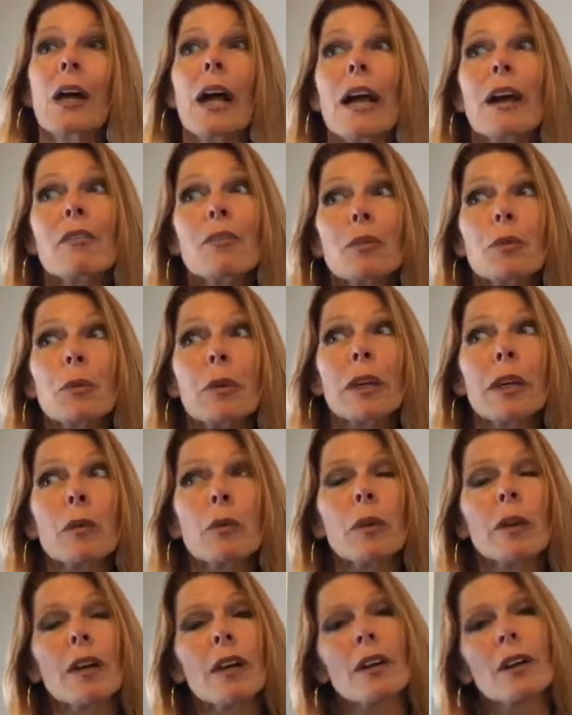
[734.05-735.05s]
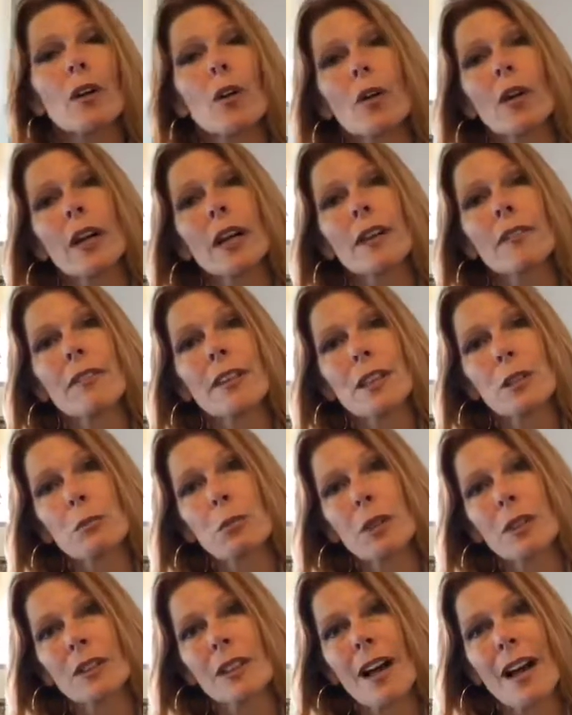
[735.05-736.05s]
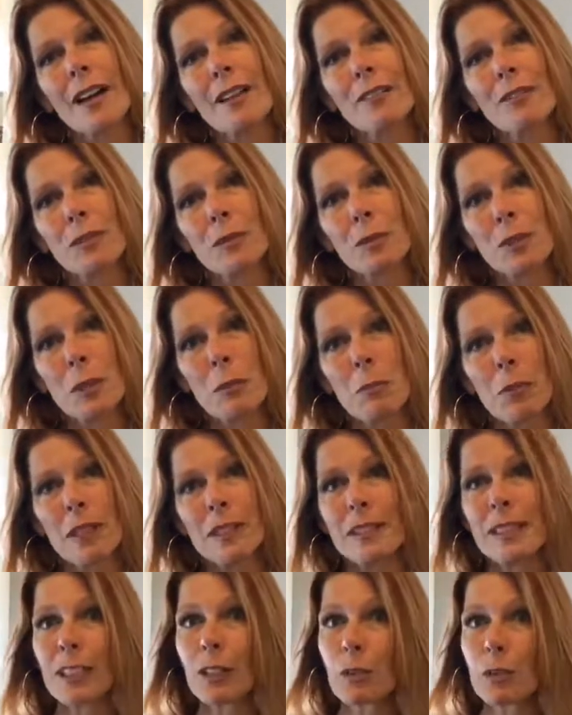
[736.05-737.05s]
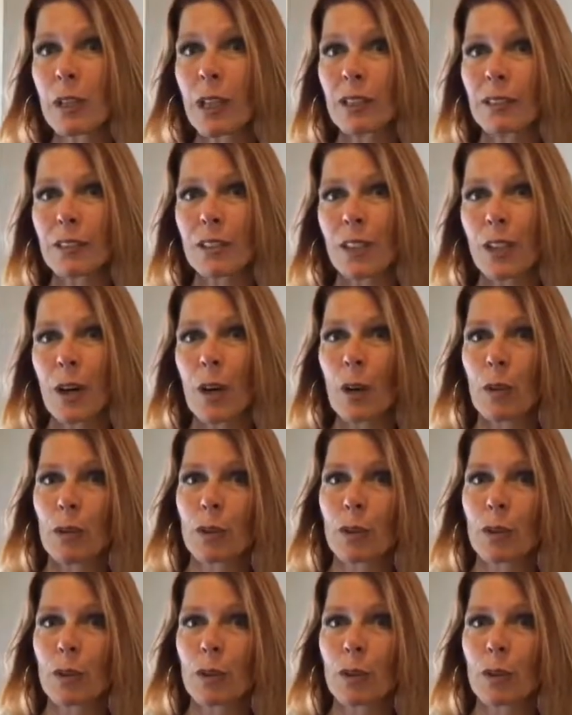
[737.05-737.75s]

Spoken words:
Every week we are going Facebook Live from someplace that you tell us to go.